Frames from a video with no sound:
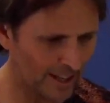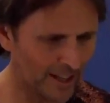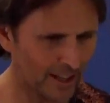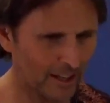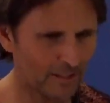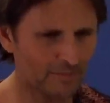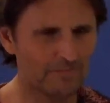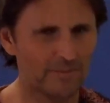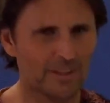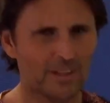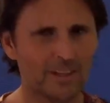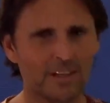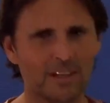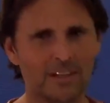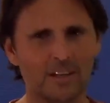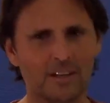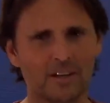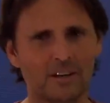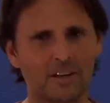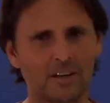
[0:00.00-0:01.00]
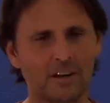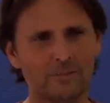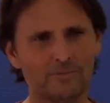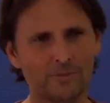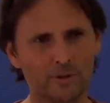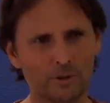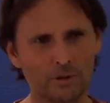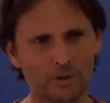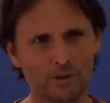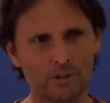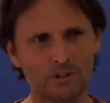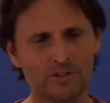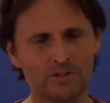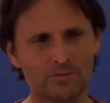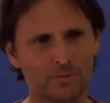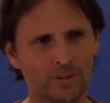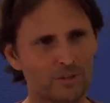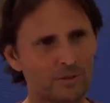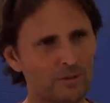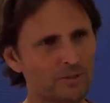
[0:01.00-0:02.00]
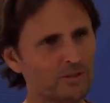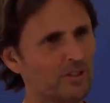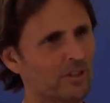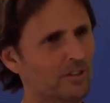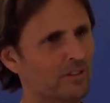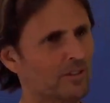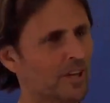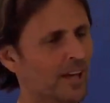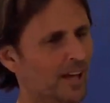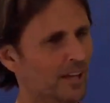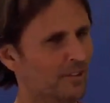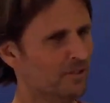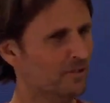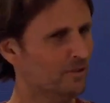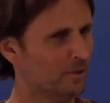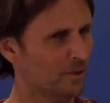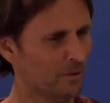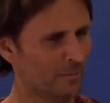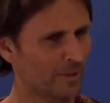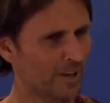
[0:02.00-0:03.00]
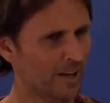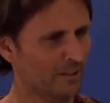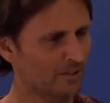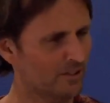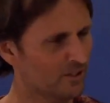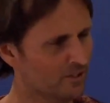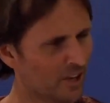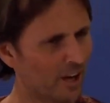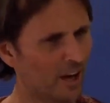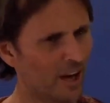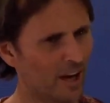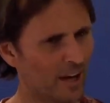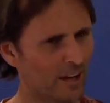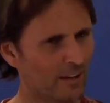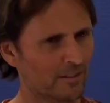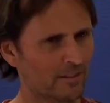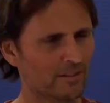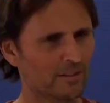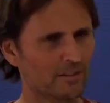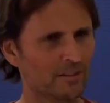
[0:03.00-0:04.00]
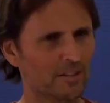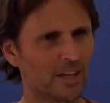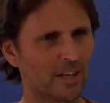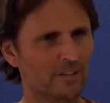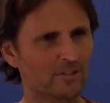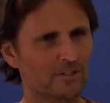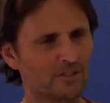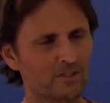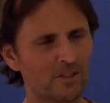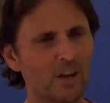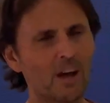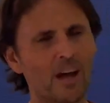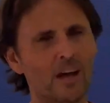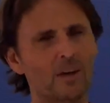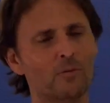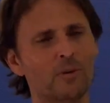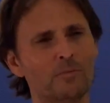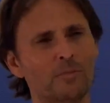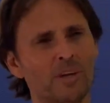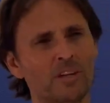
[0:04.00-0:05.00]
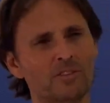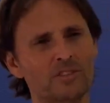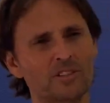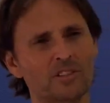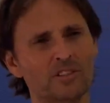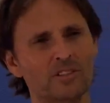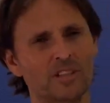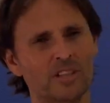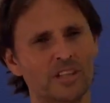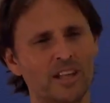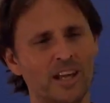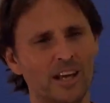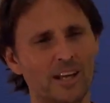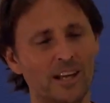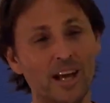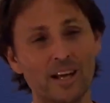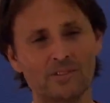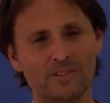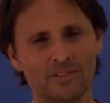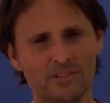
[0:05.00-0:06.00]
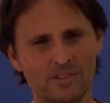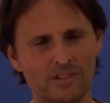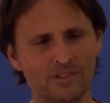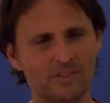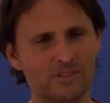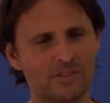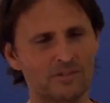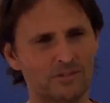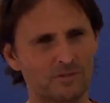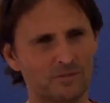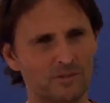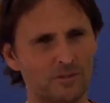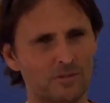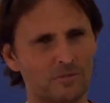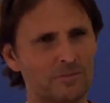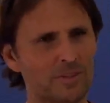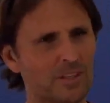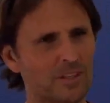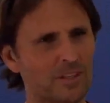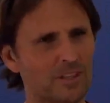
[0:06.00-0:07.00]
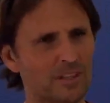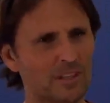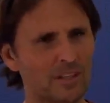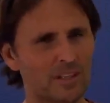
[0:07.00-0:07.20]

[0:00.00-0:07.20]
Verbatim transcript: Now, of course, we also had to talk about desire. Yeah. And desire, we mentioned in our last assistance group,